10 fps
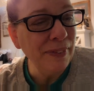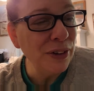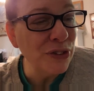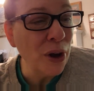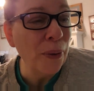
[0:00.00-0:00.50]

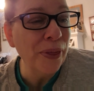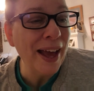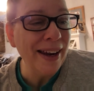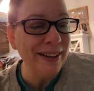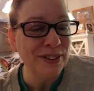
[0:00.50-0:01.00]
So
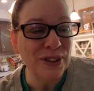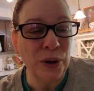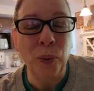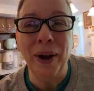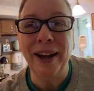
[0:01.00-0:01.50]
that is the
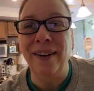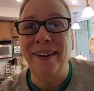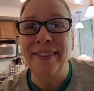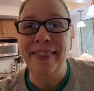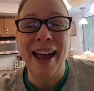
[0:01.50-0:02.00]
quick
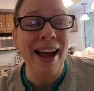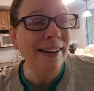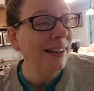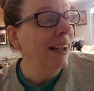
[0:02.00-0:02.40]
on that.